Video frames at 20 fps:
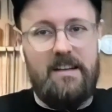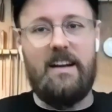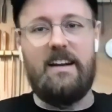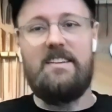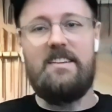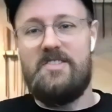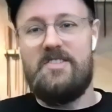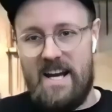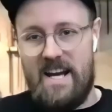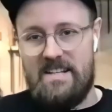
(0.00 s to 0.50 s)
kind
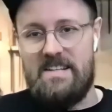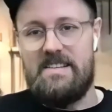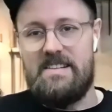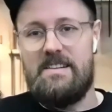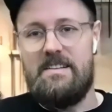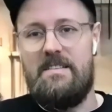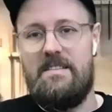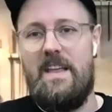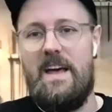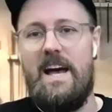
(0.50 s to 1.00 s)
of
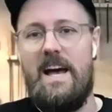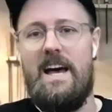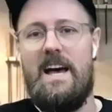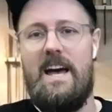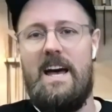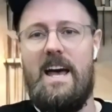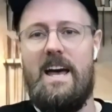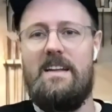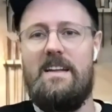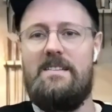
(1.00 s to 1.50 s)
jettison that
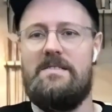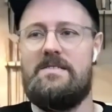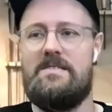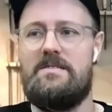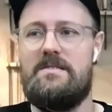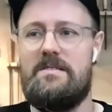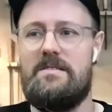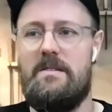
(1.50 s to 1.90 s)
and